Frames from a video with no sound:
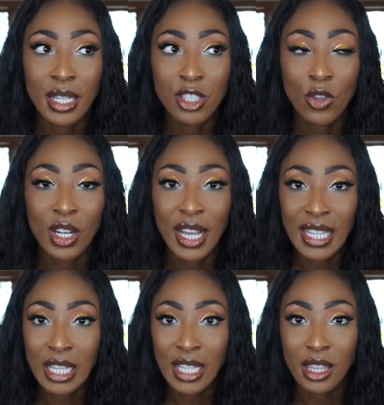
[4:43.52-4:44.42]
so that I
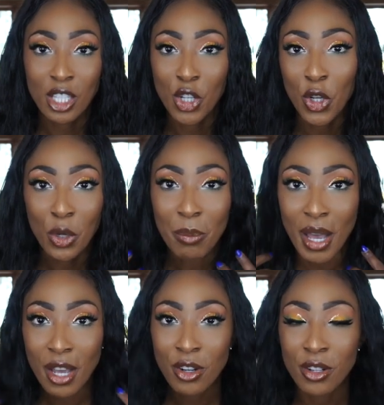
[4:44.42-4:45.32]
can get the curl
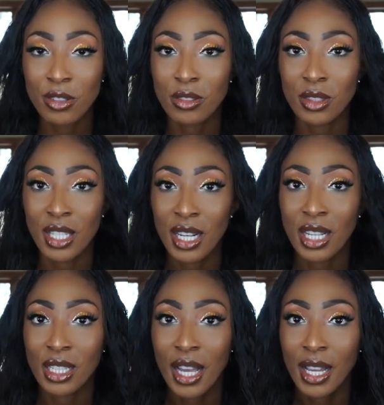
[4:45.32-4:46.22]
pattern that
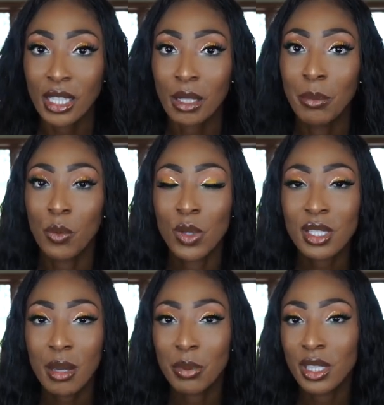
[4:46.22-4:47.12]
I like. But
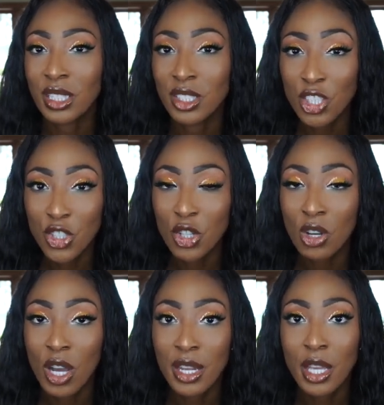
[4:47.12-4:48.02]
once I put conditioner
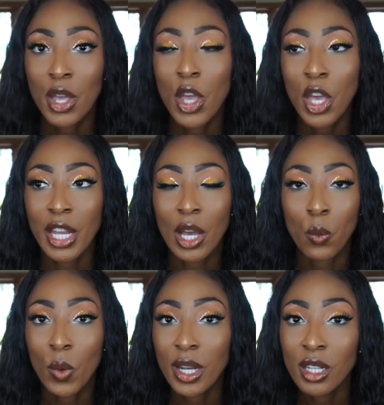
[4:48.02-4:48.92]
on it and
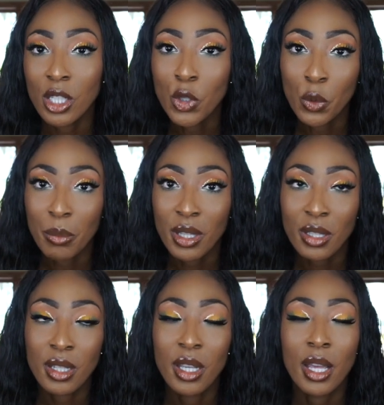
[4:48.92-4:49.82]
I wet it a little
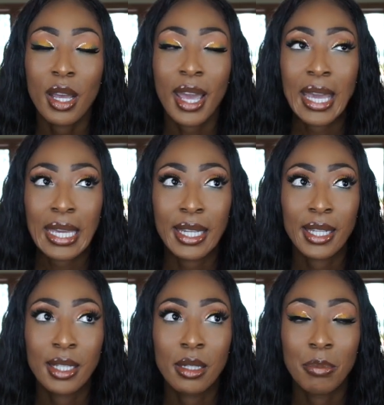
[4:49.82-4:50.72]
bit
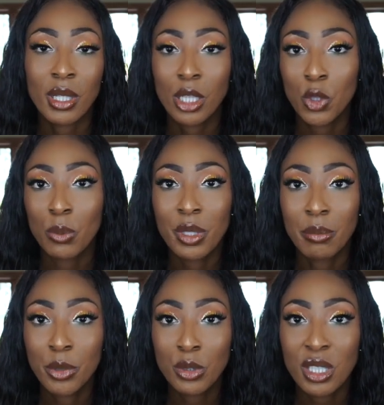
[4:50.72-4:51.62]
and put a little bit
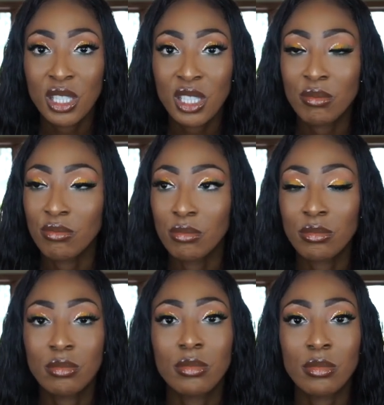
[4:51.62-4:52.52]
of mousse in it,
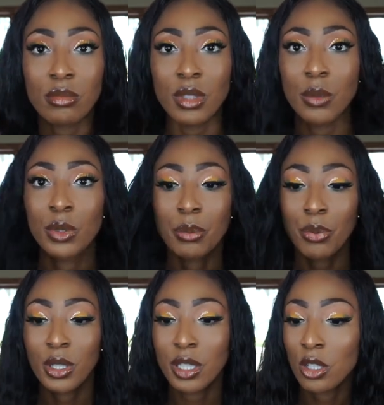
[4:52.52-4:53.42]
it was a
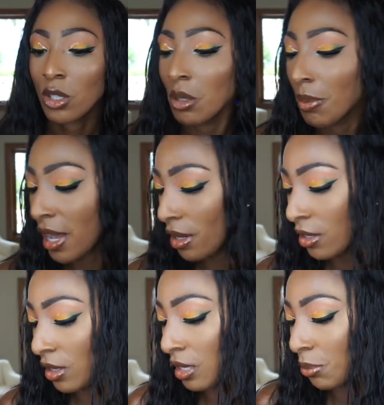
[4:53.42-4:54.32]
pretty curl
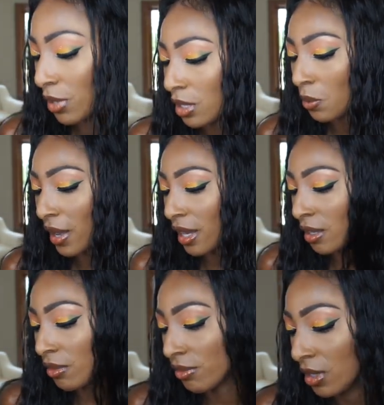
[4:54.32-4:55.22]
pattern, a pretty
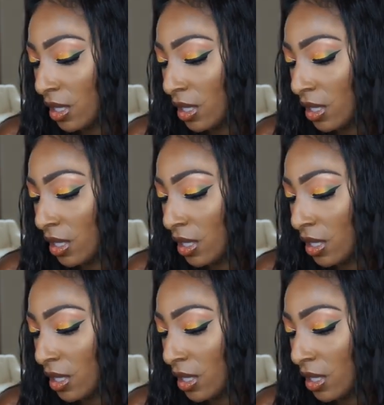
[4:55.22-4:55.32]
wave.